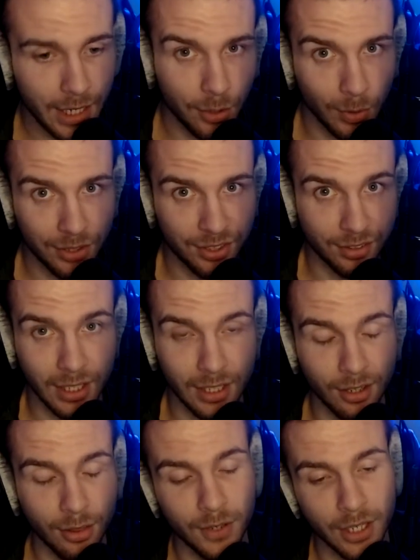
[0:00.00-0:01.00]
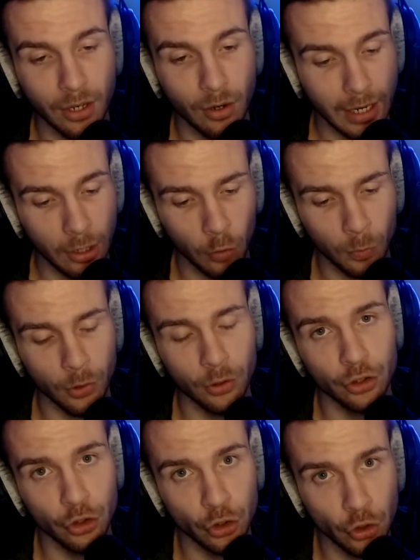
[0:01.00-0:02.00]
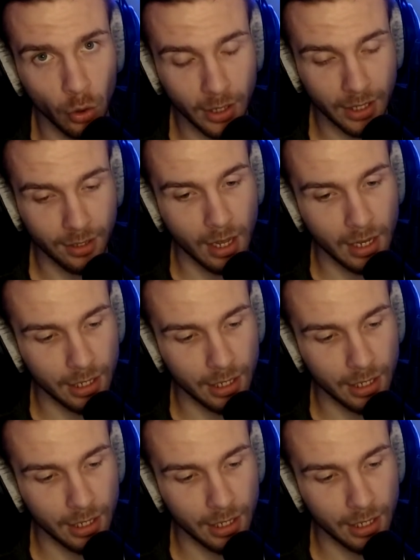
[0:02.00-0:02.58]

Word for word: Anyways, that's the end of the video. I hope you enjoyed it,